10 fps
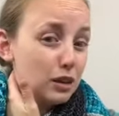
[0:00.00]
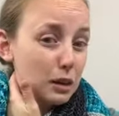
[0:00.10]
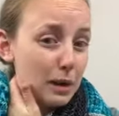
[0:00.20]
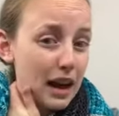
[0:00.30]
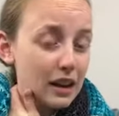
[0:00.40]

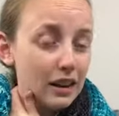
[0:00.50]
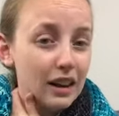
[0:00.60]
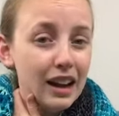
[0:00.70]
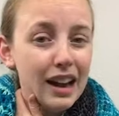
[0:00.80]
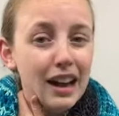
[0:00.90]
bad.
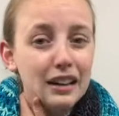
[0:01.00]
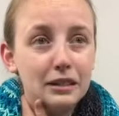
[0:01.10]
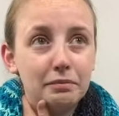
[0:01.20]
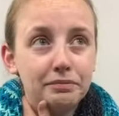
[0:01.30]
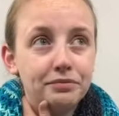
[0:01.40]

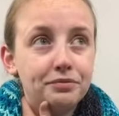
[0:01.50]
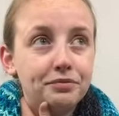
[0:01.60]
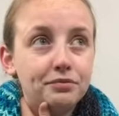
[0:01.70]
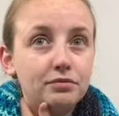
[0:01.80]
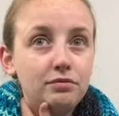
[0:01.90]
And
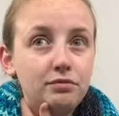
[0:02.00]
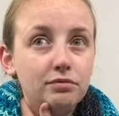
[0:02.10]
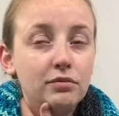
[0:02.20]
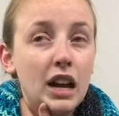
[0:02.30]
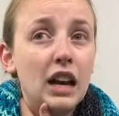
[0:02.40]

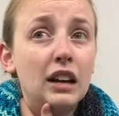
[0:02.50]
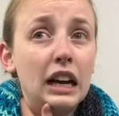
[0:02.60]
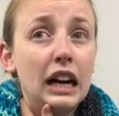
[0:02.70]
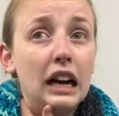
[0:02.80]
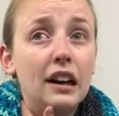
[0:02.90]
I
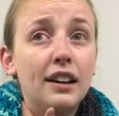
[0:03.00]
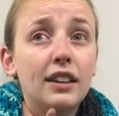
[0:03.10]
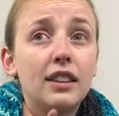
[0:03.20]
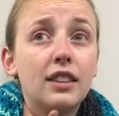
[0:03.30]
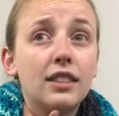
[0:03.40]
had a
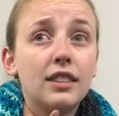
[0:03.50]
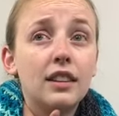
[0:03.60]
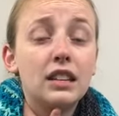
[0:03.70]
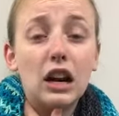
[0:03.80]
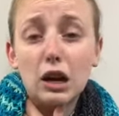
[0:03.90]

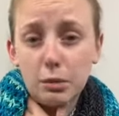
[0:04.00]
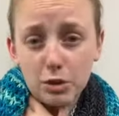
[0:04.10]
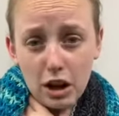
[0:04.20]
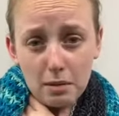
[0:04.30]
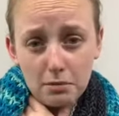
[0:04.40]
terrible
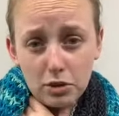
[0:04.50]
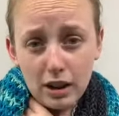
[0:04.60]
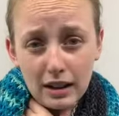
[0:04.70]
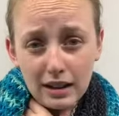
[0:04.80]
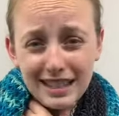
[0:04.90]
time
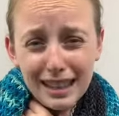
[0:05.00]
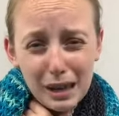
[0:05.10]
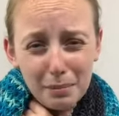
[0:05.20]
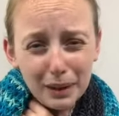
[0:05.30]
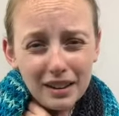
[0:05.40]
trying to
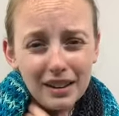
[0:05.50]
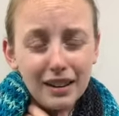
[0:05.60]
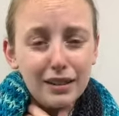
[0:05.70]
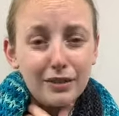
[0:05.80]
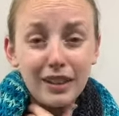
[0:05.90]
sleep
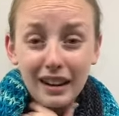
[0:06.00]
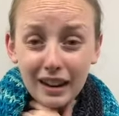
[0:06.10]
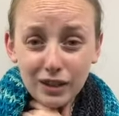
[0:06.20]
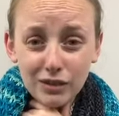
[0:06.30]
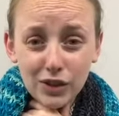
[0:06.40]
for the
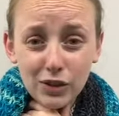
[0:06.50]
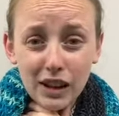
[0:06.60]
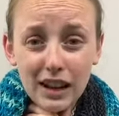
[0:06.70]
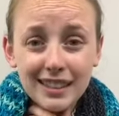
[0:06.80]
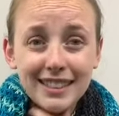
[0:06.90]
next few
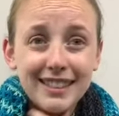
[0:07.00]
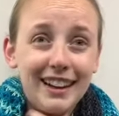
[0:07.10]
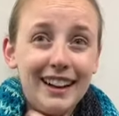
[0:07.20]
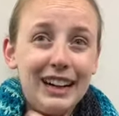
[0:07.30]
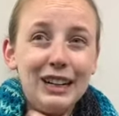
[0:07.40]
nights.
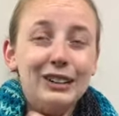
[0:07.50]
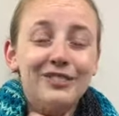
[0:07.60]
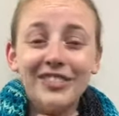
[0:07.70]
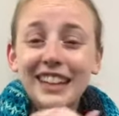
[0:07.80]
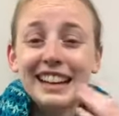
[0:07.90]

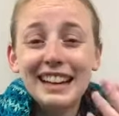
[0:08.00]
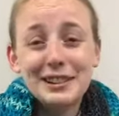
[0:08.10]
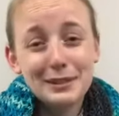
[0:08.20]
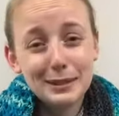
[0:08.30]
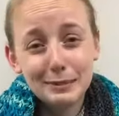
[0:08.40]

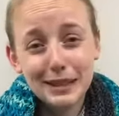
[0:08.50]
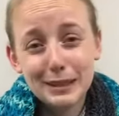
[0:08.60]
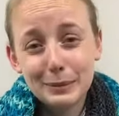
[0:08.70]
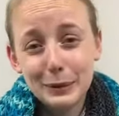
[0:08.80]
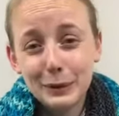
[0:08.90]
It was
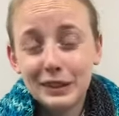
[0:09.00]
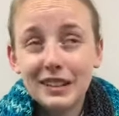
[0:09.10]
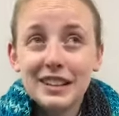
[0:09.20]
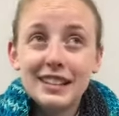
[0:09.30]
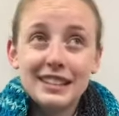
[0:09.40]
miserable
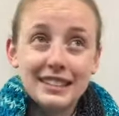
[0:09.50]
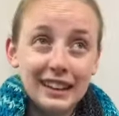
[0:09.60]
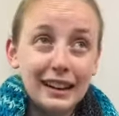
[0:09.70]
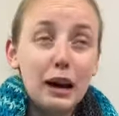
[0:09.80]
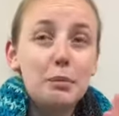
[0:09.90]

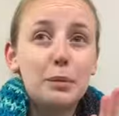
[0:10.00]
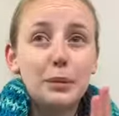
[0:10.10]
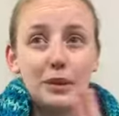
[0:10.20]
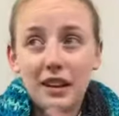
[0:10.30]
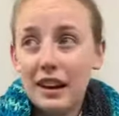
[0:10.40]
sitting up
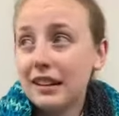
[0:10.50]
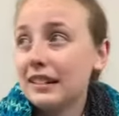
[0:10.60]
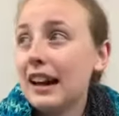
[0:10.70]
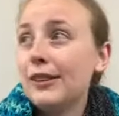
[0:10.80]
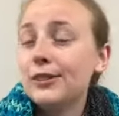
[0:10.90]
or laying
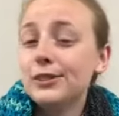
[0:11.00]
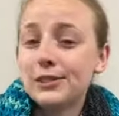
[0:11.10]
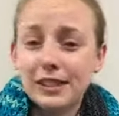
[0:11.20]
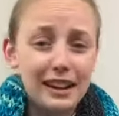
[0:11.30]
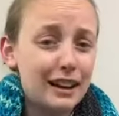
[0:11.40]
down,
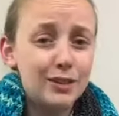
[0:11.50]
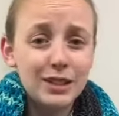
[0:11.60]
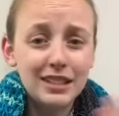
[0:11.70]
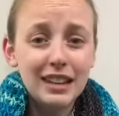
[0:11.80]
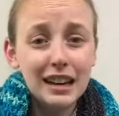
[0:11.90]
and I
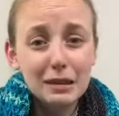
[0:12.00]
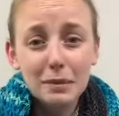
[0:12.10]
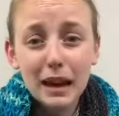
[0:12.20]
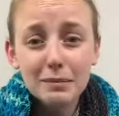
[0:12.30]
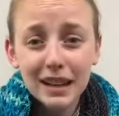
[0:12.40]
was taking
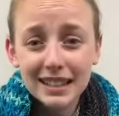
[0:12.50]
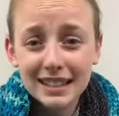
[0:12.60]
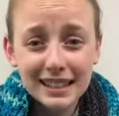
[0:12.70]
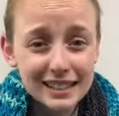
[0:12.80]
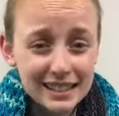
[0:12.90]
pain
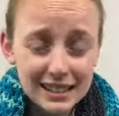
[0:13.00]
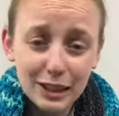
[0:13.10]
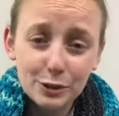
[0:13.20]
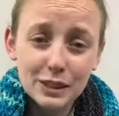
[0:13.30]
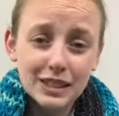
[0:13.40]
medicine, and
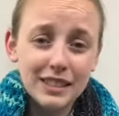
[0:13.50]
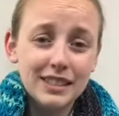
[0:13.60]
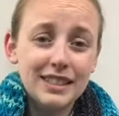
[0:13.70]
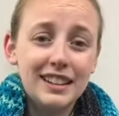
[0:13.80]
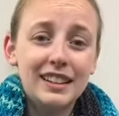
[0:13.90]

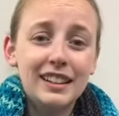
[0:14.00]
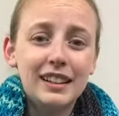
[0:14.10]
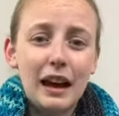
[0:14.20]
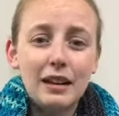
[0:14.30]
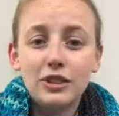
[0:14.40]

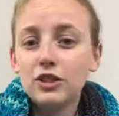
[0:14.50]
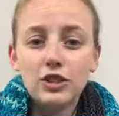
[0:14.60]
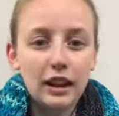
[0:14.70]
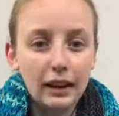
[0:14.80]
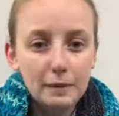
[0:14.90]
it
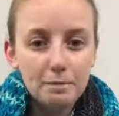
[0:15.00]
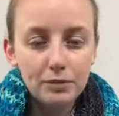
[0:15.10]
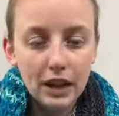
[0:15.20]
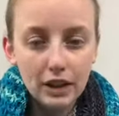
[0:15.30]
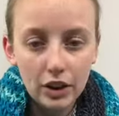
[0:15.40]
just like
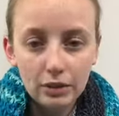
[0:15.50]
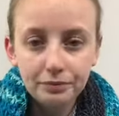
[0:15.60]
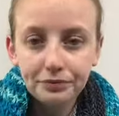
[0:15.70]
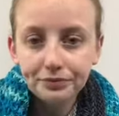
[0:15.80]
Tylenol.